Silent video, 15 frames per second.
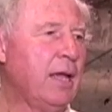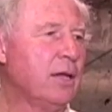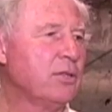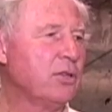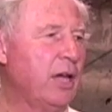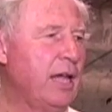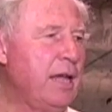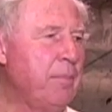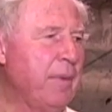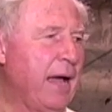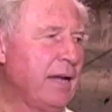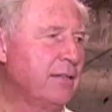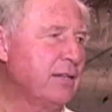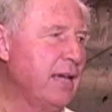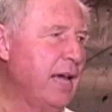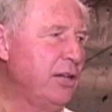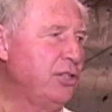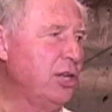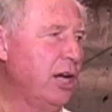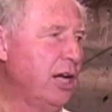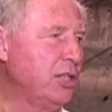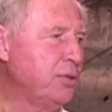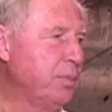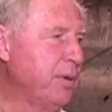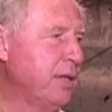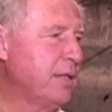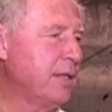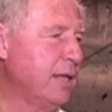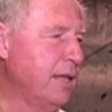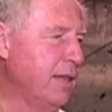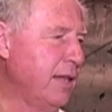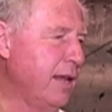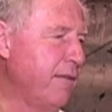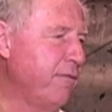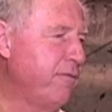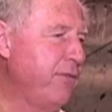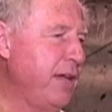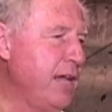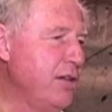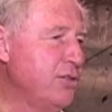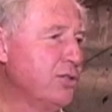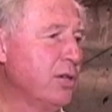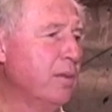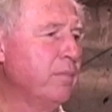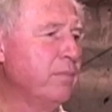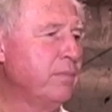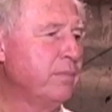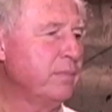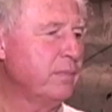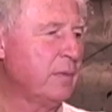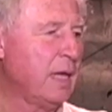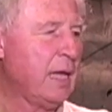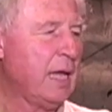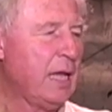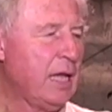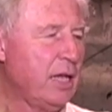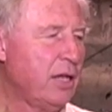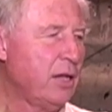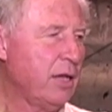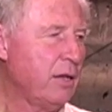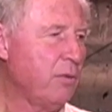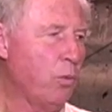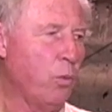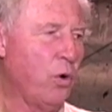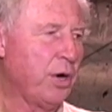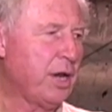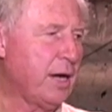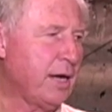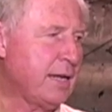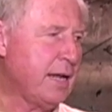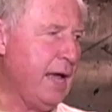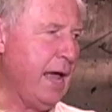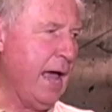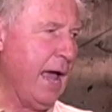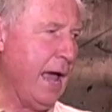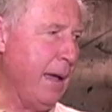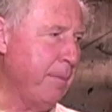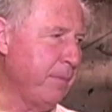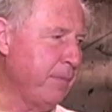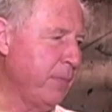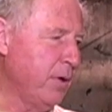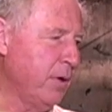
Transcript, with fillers: So he makes that judgment and then feeds them one at a time